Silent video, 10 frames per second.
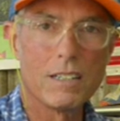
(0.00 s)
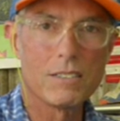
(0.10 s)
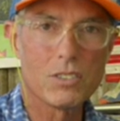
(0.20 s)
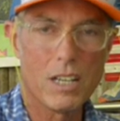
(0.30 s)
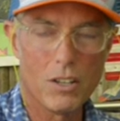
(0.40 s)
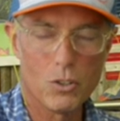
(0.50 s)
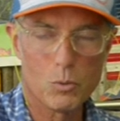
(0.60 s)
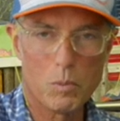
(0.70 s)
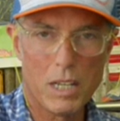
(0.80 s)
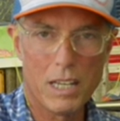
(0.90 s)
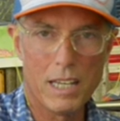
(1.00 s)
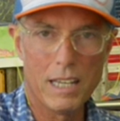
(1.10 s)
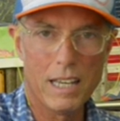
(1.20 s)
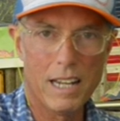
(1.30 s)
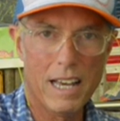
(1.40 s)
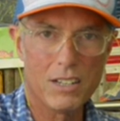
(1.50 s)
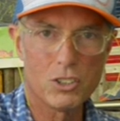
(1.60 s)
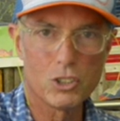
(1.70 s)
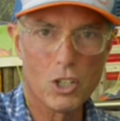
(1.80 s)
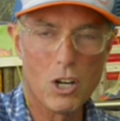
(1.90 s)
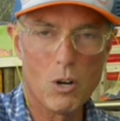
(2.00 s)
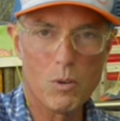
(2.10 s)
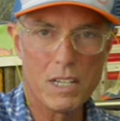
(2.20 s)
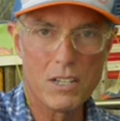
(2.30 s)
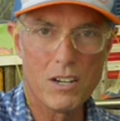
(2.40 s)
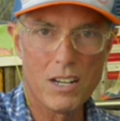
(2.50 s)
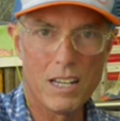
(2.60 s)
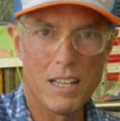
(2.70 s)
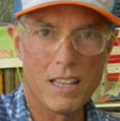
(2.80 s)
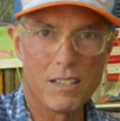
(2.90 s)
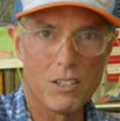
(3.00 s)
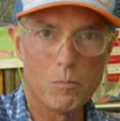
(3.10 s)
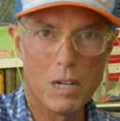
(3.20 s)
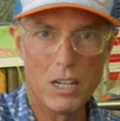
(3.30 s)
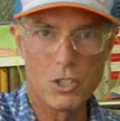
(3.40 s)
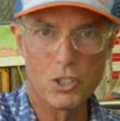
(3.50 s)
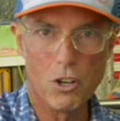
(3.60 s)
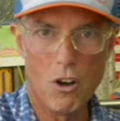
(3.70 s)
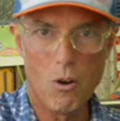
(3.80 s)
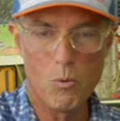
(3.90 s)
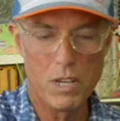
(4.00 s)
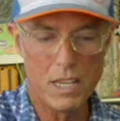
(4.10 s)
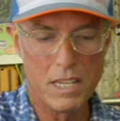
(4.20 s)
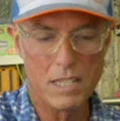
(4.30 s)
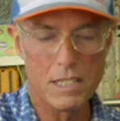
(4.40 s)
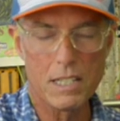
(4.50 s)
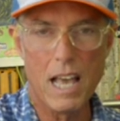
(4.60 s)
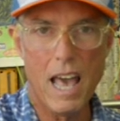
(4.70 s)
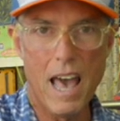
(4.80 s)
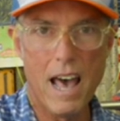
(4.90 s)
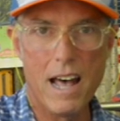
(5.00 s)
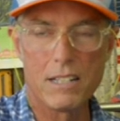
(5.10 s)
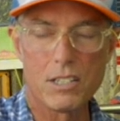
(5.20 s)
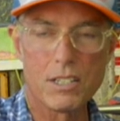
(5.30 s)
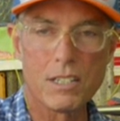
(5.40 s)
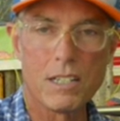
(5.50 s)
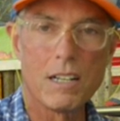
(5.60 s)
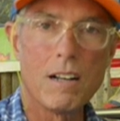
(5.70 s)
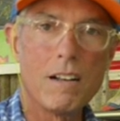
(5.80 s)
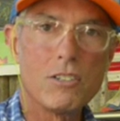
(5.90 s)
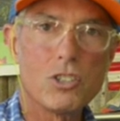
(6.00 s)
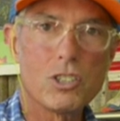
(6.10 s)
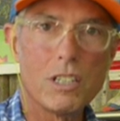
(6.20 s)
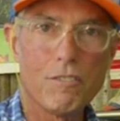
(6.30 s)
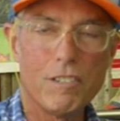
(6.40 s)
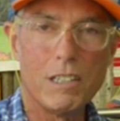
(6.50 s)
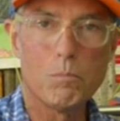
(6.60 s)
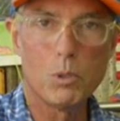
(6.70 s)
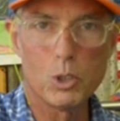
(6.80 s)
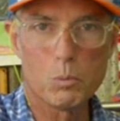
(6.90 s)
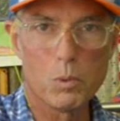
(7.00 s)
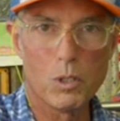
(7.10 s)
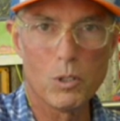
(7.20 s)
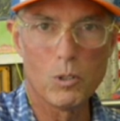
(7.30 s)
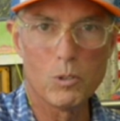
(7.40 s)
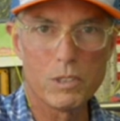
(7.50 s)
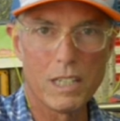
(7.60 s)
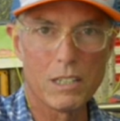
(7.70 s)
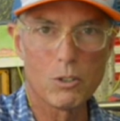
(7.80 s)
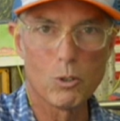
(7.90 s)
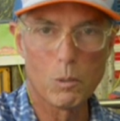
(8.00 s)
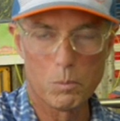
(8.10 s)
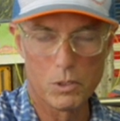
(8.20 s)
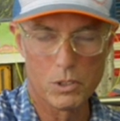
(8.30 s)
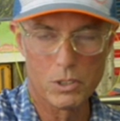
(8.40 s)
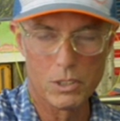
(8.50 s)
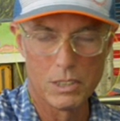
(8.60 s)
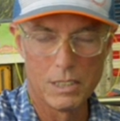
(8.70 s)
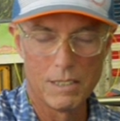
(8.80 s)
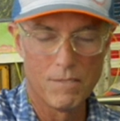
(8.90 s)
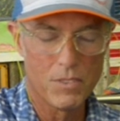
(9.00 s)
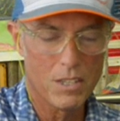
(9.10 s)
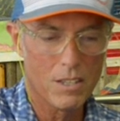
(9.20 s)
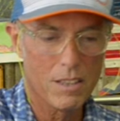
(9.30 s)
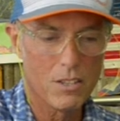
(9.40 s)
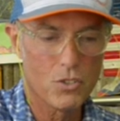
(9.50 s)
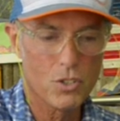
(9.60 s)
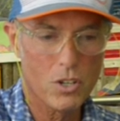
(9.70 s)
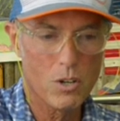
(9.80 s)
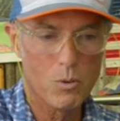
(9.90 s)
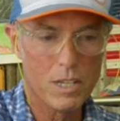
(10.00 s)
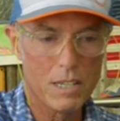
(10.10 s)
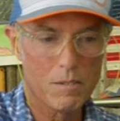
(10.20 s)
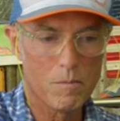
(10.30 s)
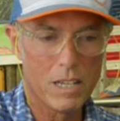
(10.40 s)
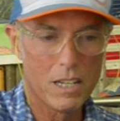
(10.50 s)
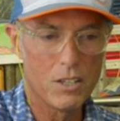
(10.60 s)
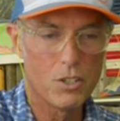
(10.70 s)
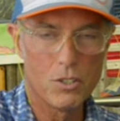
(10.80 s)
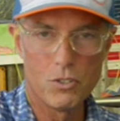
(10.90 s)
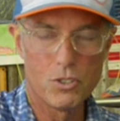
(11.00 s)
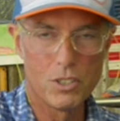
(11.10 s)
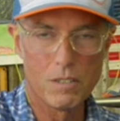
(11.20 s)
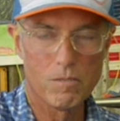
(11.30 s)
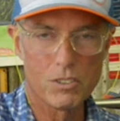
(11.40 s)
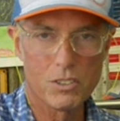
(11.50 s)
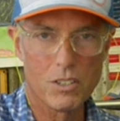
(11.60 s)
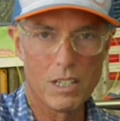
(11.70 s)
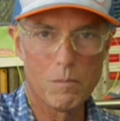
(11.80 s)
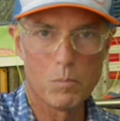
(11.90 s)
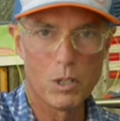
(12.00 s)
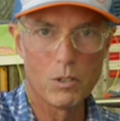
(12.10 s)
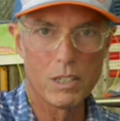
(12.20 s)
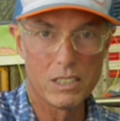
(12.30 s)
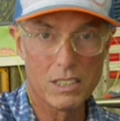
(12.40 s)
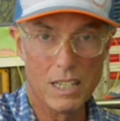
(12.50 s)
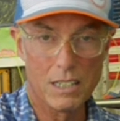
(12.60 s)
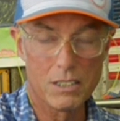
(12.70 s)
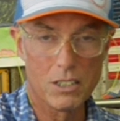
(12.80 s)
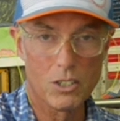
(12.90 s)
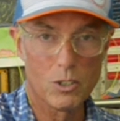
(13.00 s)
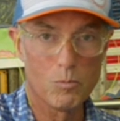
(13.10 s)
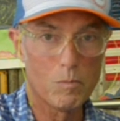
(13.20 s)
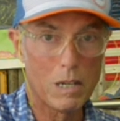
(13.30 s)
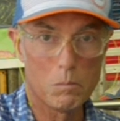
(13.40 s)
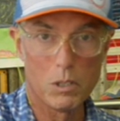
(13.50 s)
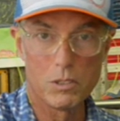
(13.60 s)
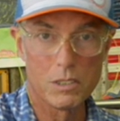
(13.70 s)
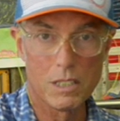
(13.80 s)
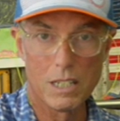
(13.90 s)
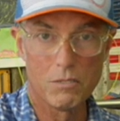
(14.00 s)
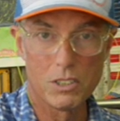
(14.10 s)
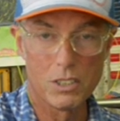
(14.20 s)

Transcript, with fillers: It's a Hell's Bay. It had a Shaw wing on it. You buy Shaw wings at Stiffy Push Pole down in Corpus the Shaw wing made a huge difference on that boat. It's got a tunnel. My boat does not have a